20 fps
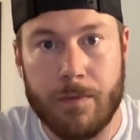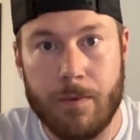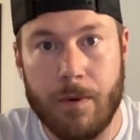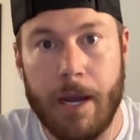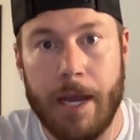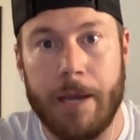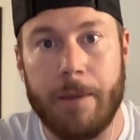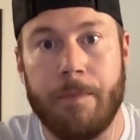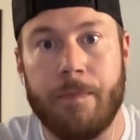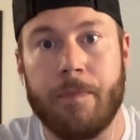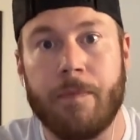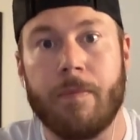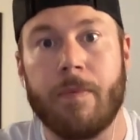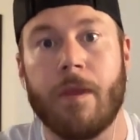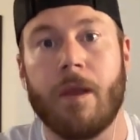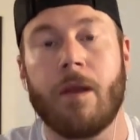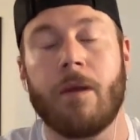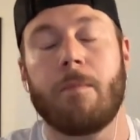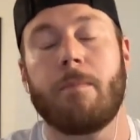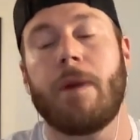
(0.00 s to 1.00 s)
right?
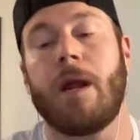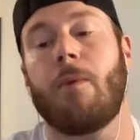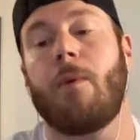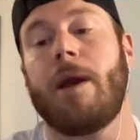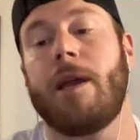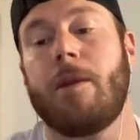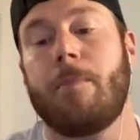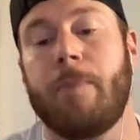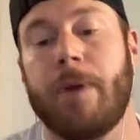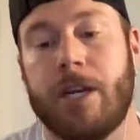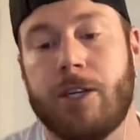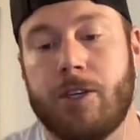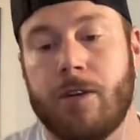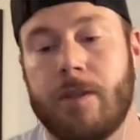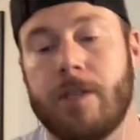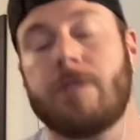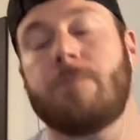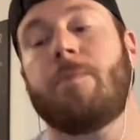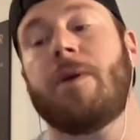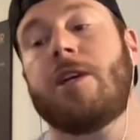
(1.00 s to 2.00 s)
But I want you to picture
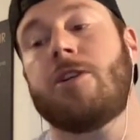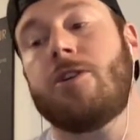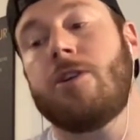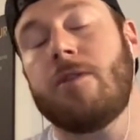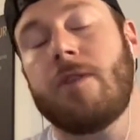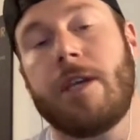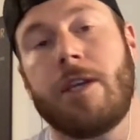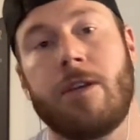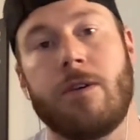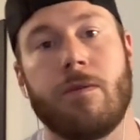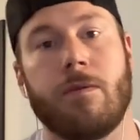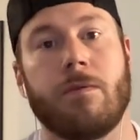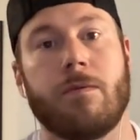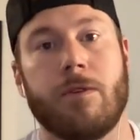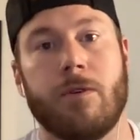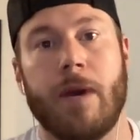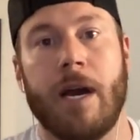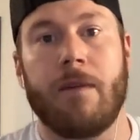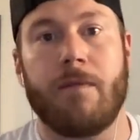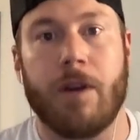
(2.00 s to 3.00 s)
this. Picture that
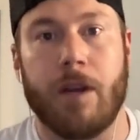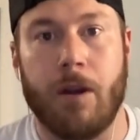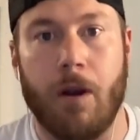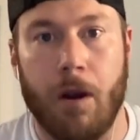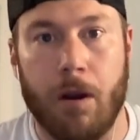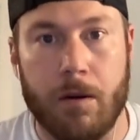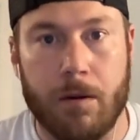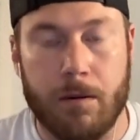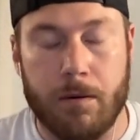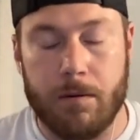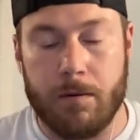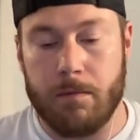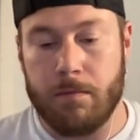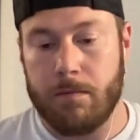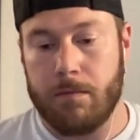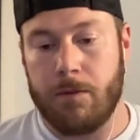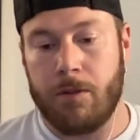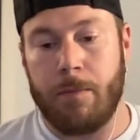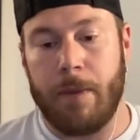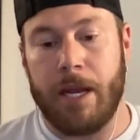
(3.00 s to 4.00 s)
you have a garden.
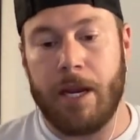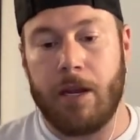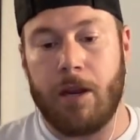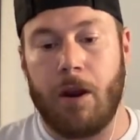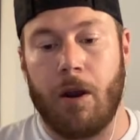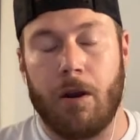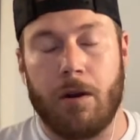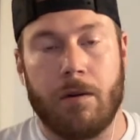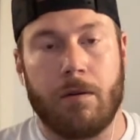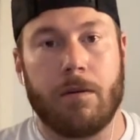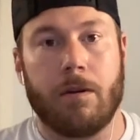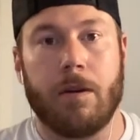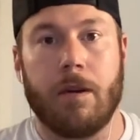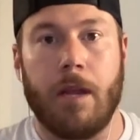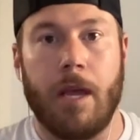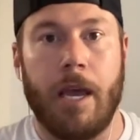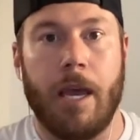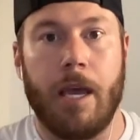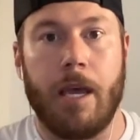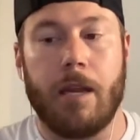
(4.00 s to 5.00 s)
You made a garden
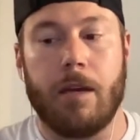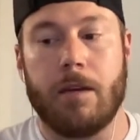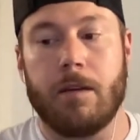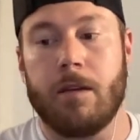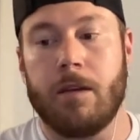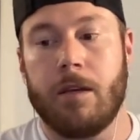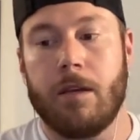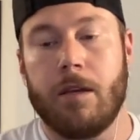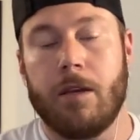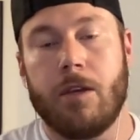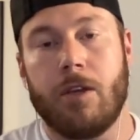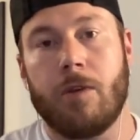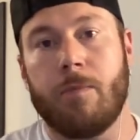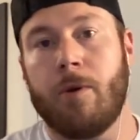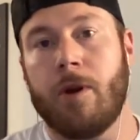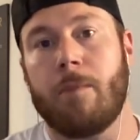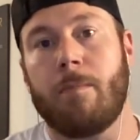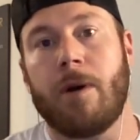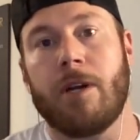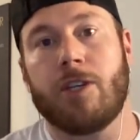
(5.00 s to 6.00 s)
and you
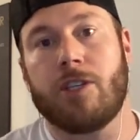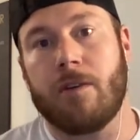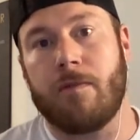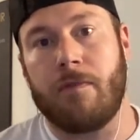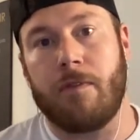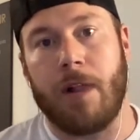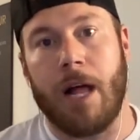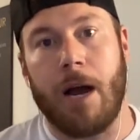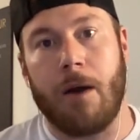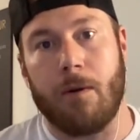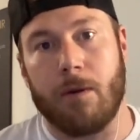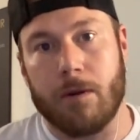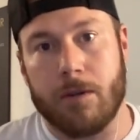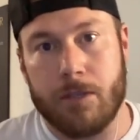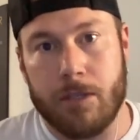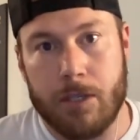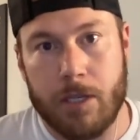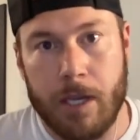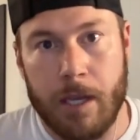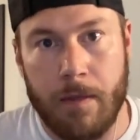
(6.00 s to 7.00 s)
put a bunch of
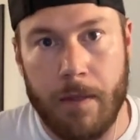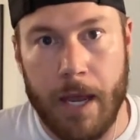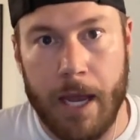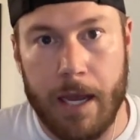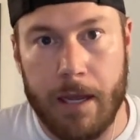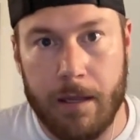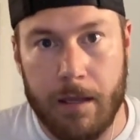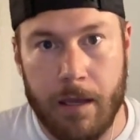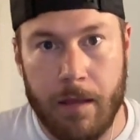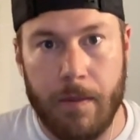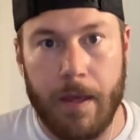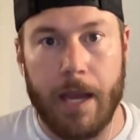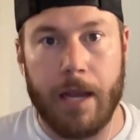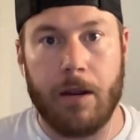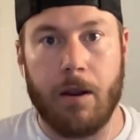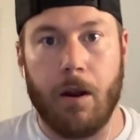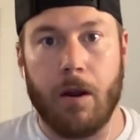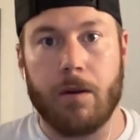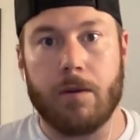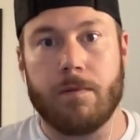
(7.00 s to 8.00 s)
flowers in that
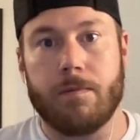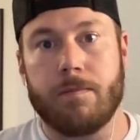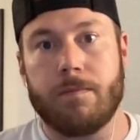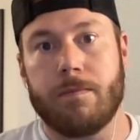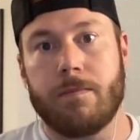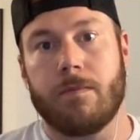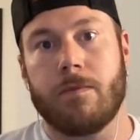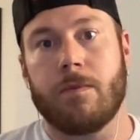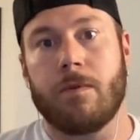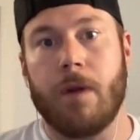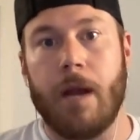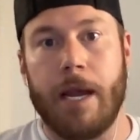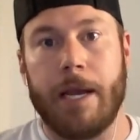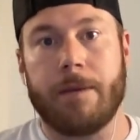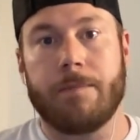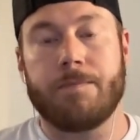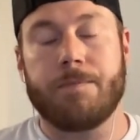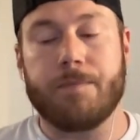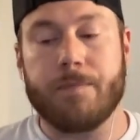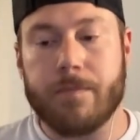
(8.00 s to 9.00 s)
garden,
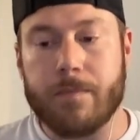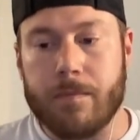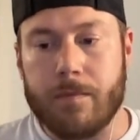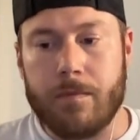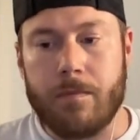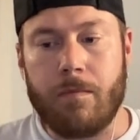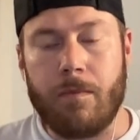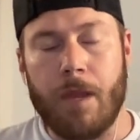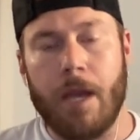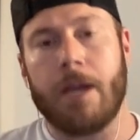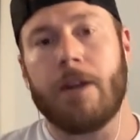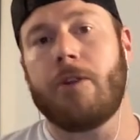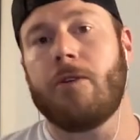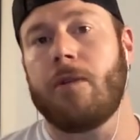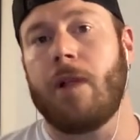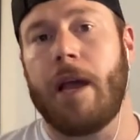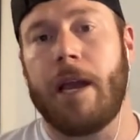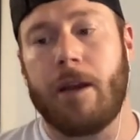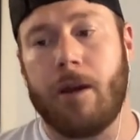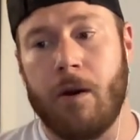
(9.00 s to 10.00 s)
right? And you're
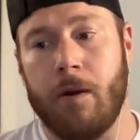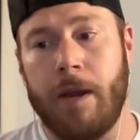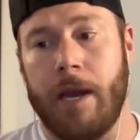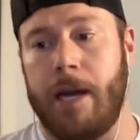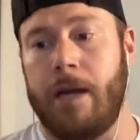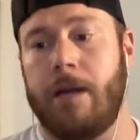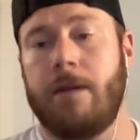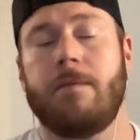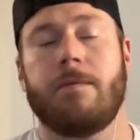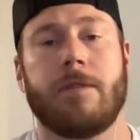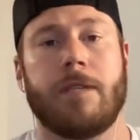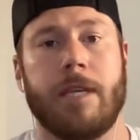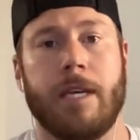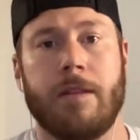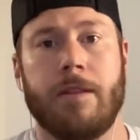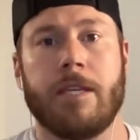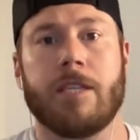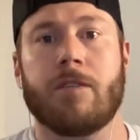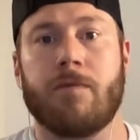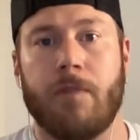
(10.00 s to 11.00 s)
like, okay, to
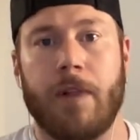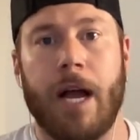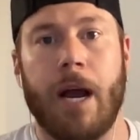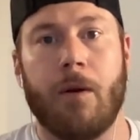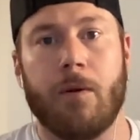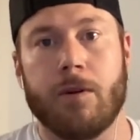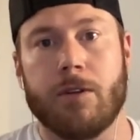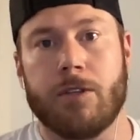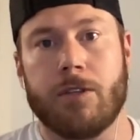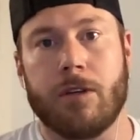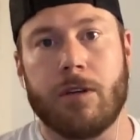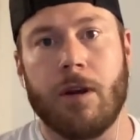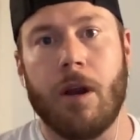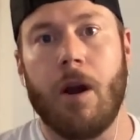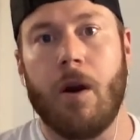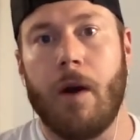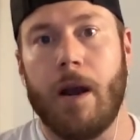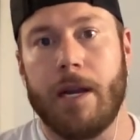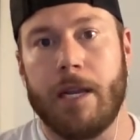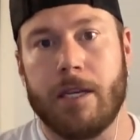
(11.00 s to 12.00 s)
get these flowers to
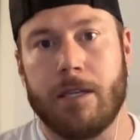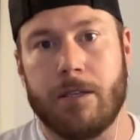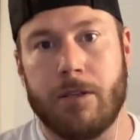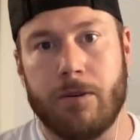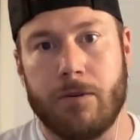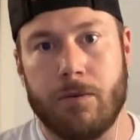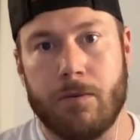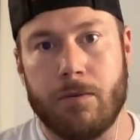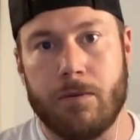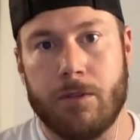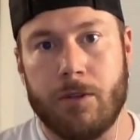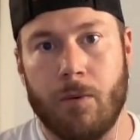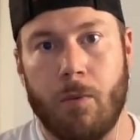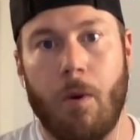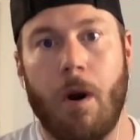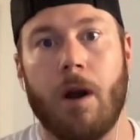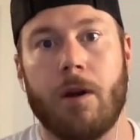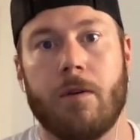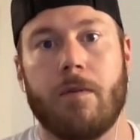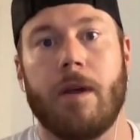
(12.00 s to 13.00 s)
grow, I need to
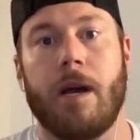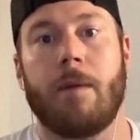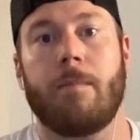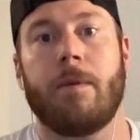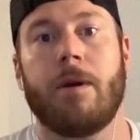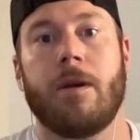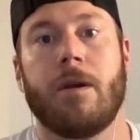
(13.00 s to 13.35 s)
water them.